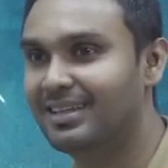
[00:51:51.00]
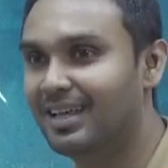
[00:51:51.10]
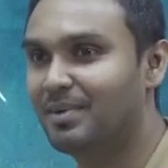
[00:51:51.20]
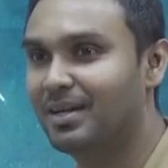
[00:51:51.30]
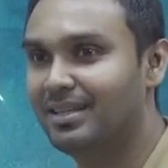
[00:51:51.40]
by
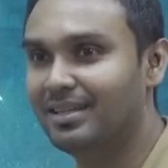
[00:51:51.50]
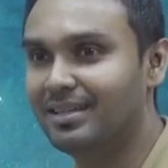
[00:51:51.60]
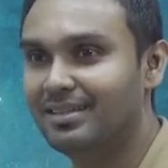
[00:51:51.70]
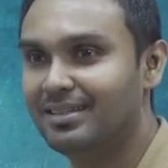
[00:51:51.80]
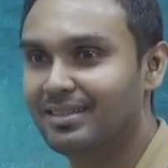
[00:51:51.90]
then?
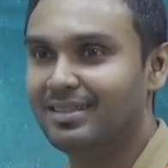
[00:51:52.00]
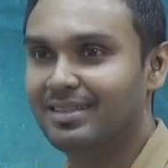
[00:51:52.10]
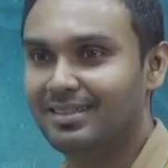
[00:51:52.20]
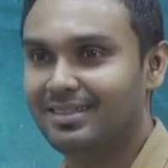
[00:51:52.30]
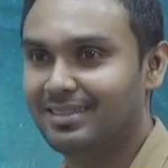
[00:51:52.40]

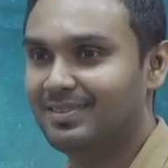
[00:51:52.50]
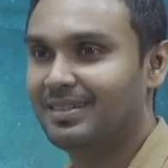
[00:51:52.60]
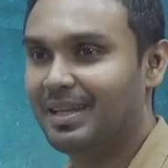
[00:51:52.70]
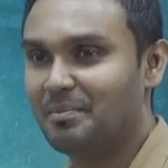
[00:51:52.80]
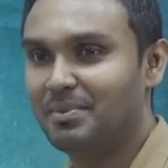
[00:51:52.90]
What
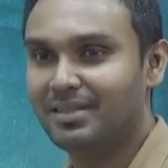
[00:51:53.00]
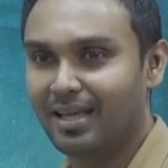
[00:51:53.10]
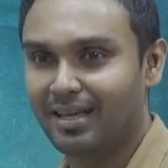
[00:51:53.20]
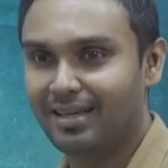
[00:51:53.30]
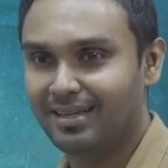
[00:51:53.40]
happened there?
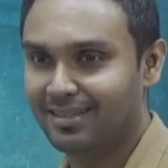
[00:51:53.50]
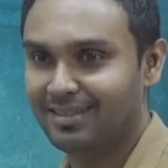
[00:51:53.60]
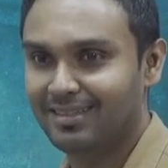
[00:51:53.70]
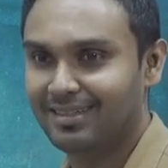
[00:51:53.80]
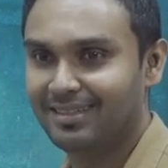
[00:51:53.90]

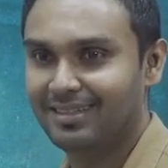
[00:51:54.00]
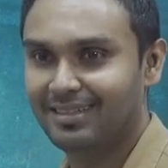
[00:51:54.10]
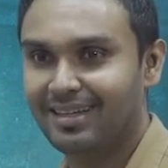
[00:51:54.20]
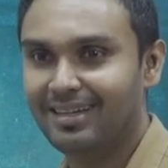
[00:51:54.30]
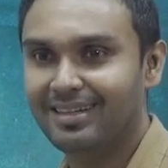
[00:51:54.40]
Huh?
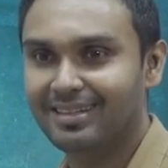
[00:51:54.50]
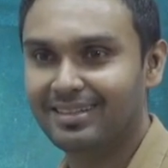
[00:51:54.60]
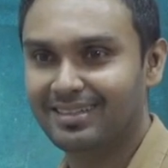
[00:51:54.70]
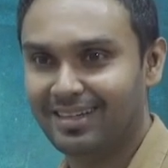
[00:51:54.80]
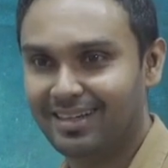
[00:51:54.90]

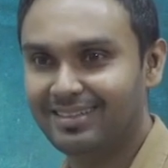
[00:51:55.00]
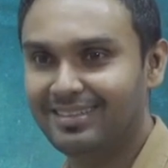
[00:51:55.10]
Retarded?